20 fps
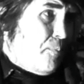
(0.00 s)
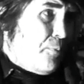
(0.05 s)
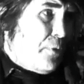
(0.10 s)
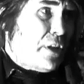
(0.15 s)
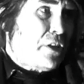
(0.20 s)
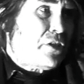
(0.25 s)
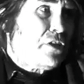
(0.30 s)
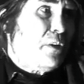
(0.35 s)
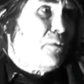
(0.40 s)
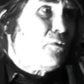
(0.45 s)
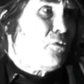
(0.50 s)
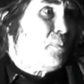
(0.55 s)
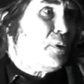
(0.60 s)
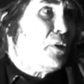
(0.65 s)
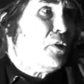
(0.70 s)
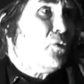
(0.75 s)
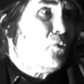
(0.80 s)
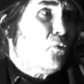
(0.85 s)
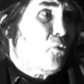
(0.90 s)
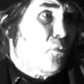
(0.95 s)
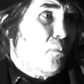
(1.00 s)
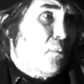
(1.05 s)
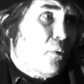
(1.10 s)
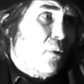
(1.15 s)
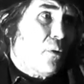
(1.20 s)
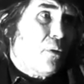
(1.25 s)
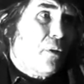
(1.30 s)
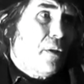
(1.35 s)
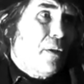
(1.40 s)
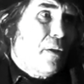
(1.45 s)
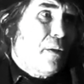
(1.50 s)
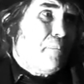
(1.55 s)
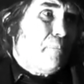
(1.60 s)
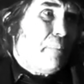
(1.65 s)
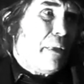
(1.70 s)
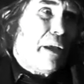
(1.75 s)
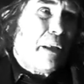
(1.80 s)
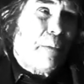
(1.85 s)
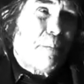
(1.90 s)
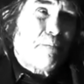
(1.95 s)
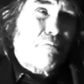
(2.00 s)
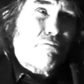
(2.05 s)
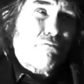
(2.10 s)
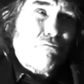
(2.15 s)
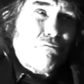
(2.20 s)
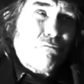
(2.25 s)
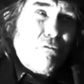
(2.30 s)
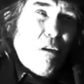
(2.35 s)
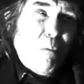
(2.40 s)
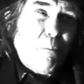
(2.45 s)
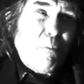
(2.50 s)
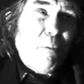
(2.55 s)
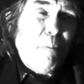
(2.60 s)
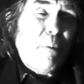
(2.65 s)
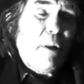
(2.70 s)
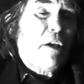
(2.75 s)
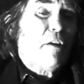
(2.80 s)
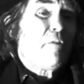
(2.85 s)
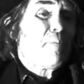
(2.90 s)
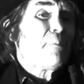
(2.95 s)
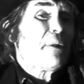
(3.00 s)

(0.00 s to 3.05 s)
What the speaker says: they seemed to be normal, made probably of